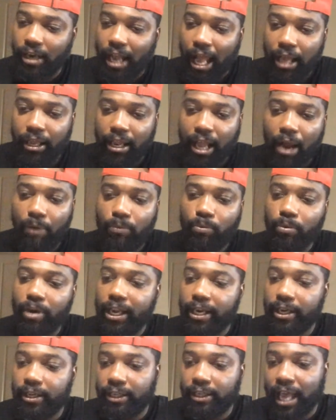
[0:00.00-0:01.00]
read a
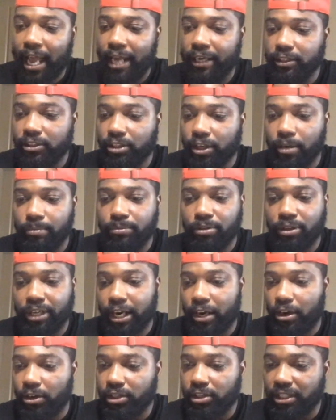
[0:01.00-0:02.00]
lot in terms of
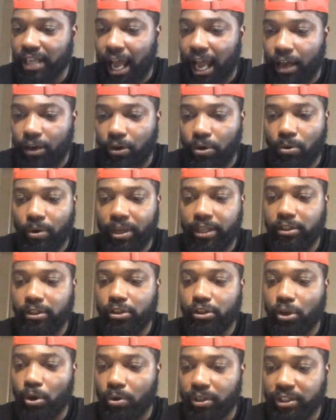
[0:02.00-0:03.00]
Aristotle and
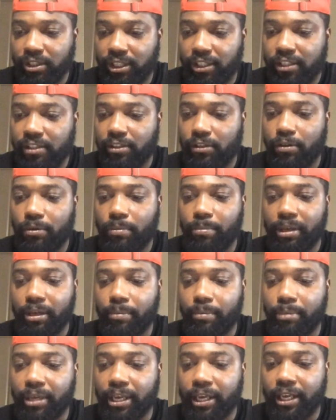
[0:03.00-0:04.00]
Stoicism and
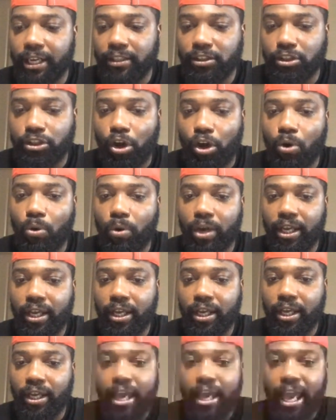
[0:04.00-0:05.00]
being a Stoic
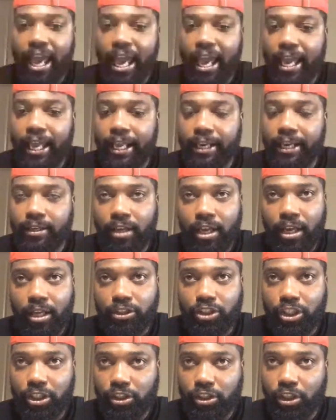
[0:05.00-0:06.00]
and
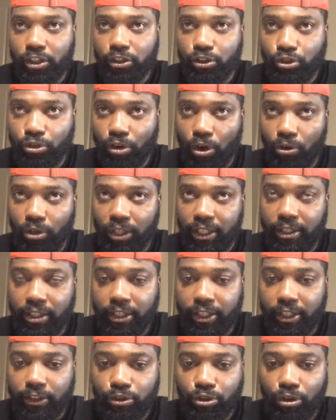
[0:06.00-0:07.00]
just controlling the
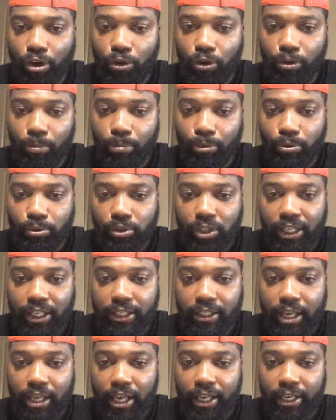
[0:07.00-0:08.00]
controllables and
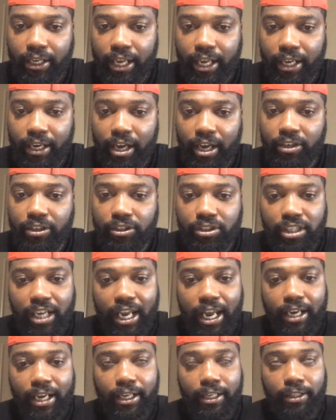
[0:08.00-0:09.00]

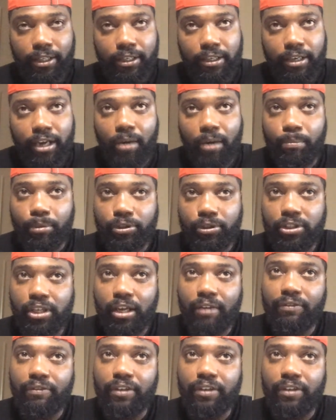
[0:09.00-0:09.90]
understanding the numbers of it.